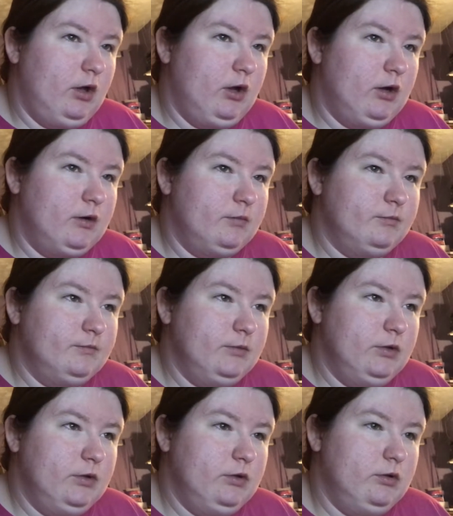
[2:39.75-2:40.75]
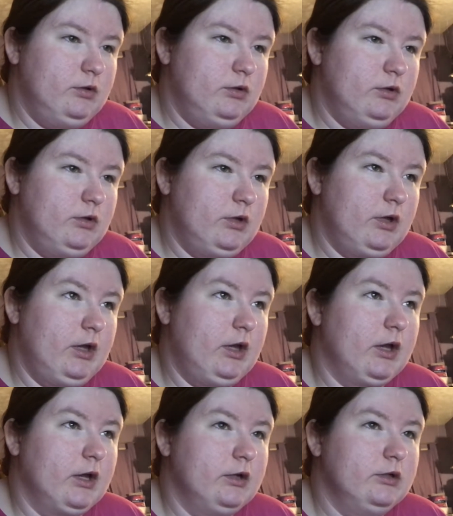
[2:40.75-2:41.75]
Um,
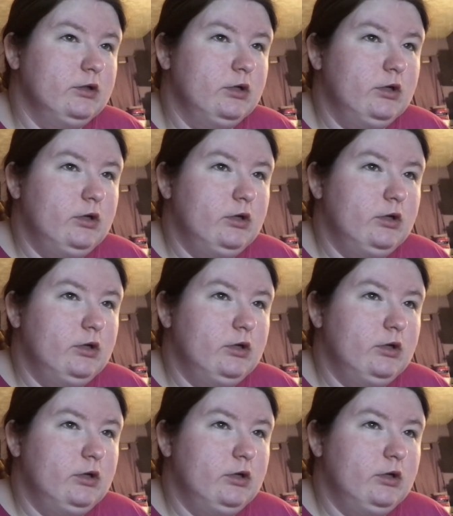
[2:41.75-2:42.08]
and,